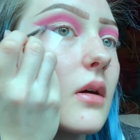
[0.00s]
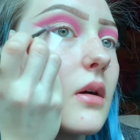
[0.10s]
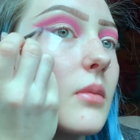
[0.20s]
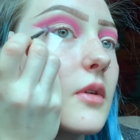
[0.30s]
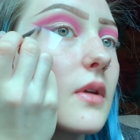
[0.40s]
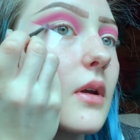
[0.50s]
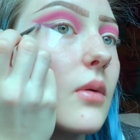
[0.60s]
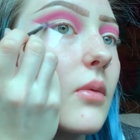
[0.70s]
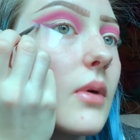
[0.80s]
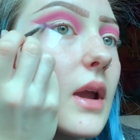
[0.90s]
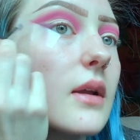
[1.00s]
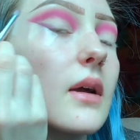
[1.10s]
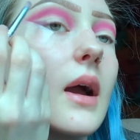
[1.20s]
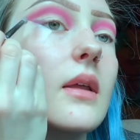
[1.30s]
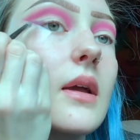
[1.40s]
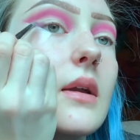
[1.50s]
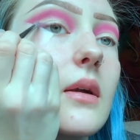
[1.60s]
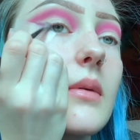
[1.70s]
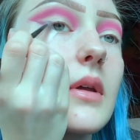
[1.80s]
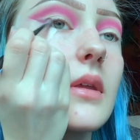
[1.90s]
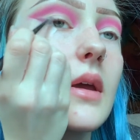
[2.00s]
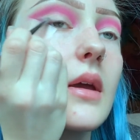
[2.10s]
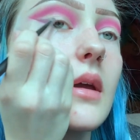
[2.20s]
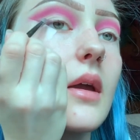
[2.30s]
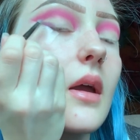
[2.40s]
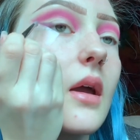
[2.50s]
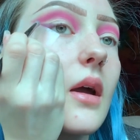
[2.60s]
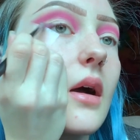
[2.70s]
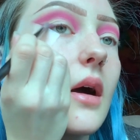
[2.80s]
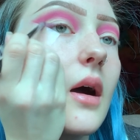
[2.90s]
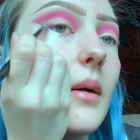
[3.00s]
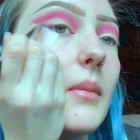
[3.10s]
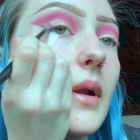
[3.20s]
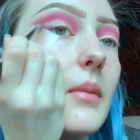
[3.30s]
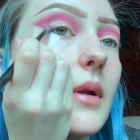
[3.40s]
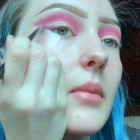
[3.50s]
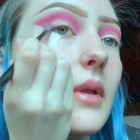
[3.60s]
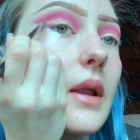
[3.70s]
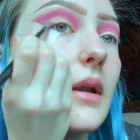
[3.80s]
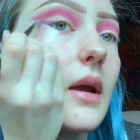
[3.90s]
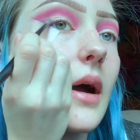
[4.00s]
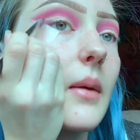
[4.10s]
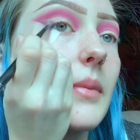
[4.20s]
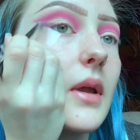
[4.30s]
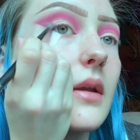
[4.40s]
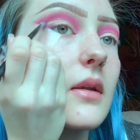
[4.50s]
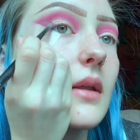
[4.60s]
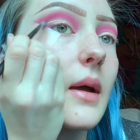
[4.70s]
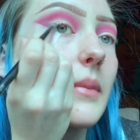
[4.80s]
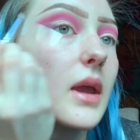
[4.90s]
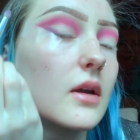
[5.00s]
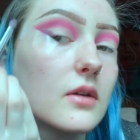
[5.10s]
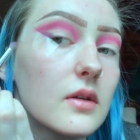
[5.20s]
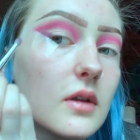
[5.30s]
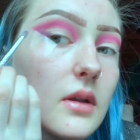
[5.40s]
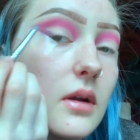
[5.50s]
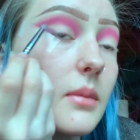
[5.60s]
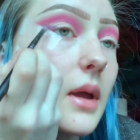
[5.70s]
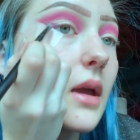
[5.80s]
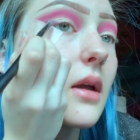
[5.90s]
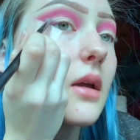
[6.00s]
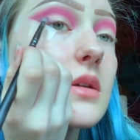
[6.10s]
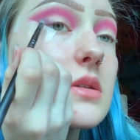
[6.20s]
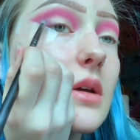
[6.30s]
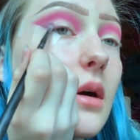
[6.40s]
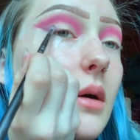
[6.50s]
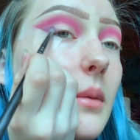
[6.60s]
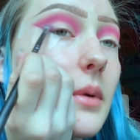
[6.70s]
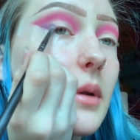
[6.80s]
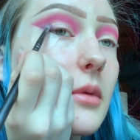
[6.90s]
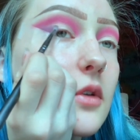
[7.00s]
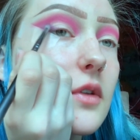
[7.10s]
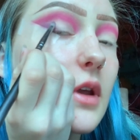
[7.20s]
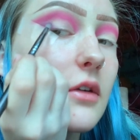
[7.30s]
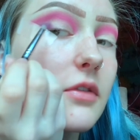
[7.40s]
almost like a winged eyeliner with it, but I'm gonna blend it up into that pink just a little bit. So I'm pretty much just like